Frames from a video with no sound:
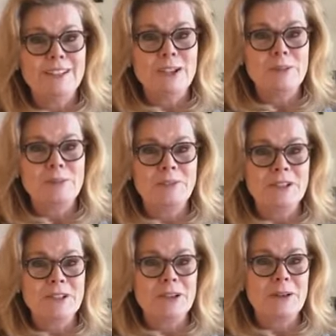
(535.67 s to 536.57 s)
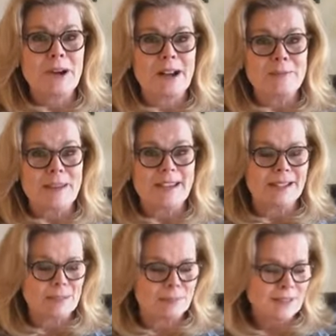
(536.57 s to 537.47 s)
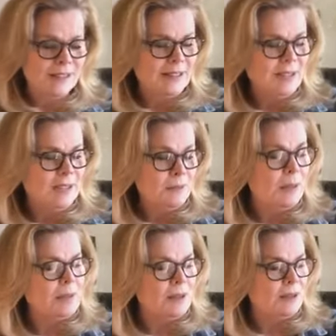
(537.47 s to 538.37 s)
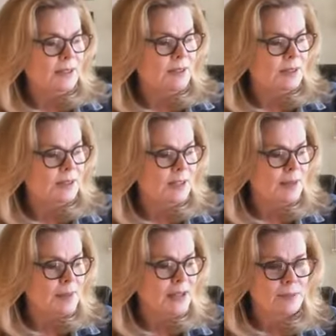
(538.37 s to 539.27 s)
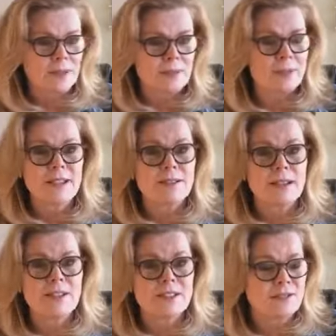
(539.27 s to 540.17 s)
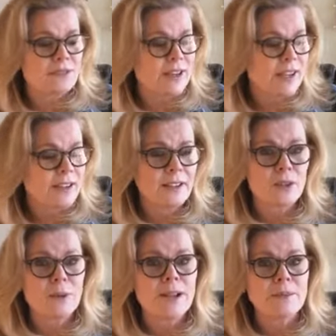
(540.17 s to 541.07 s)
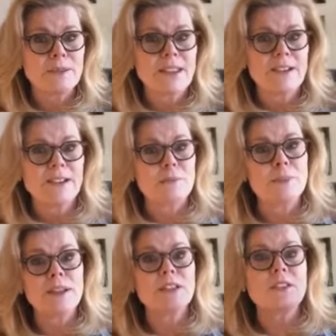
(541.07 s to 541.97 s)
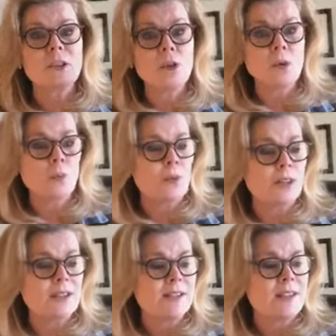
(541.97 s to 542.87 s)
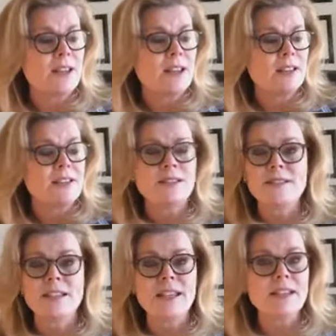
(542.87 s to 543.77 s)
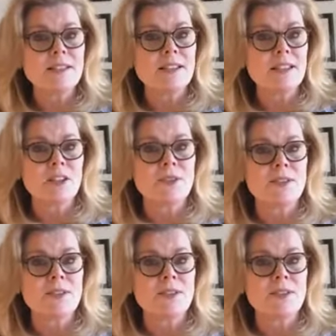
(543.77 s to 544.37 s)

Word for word: no, no eye makeup. Maybe I'll leave a little eye makeup on because I just fade otherwise without it. But the whole point is this is an easy to use